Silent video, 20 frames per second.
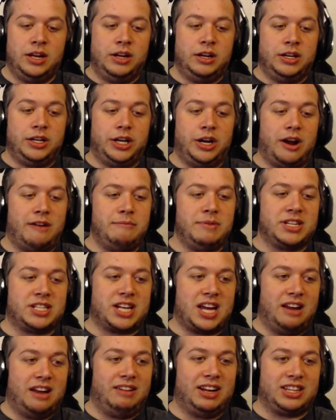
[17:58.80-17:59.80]
you know, I've missed
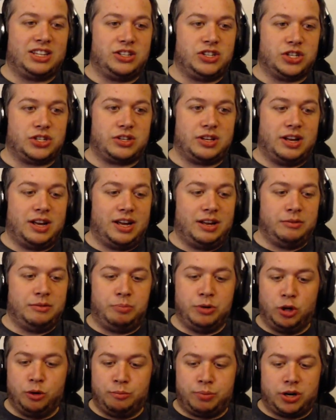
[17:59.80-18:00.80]
kind of like just
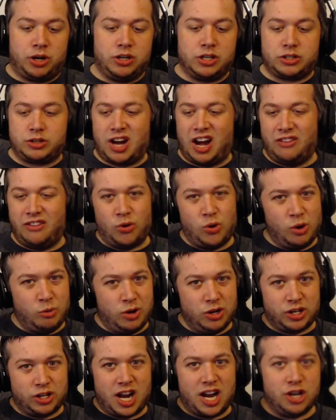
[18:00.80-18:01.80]
Bill Burr is kind of the only
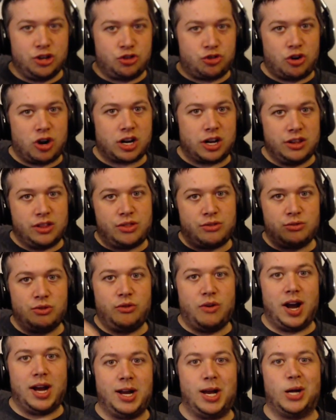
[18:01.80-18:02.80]
one kind of trucking through
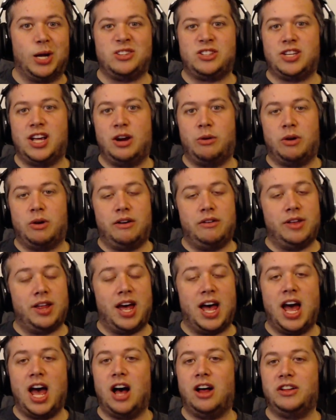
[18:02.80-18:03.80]
right and saying whatever the
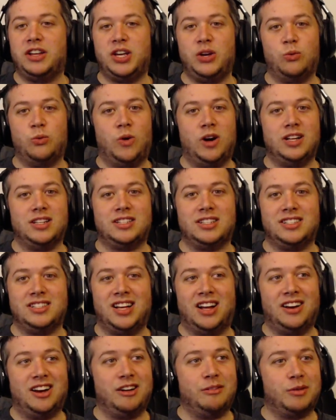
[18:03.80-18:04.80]
hell he wants and
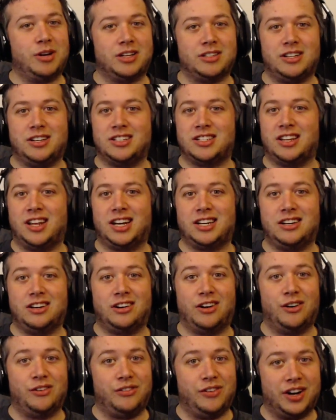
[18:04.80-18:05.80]
telling anybody else that doesn't like to
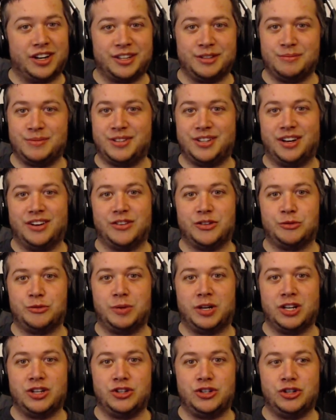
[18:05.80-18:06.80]
go fuck themselves,
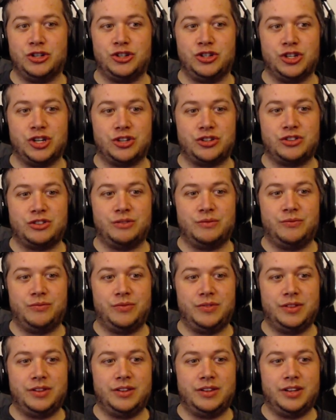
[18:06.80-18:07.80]
because
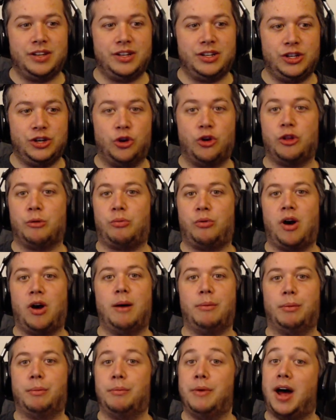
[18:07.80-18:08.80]
you're the
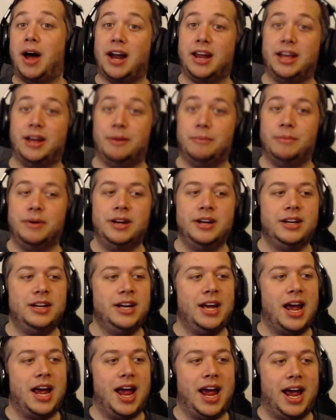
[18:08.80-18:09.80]
problem, not him.
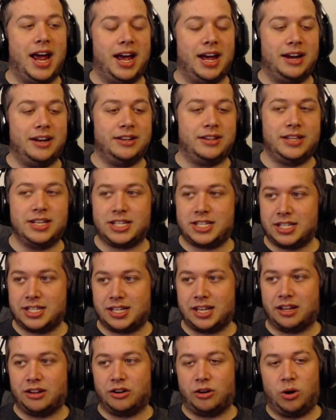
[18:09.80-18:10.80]
And this is
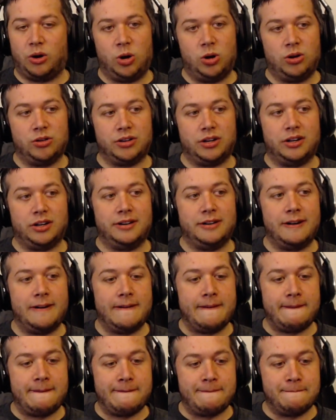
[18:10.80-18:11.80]
a little older,
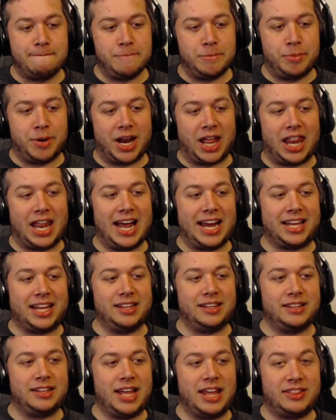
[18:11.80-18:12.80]
but I like,
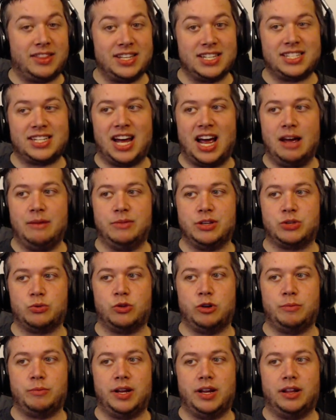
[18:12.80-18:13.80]
at this time, this would
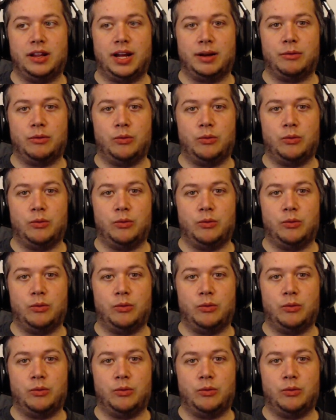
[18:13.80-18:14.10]
have been like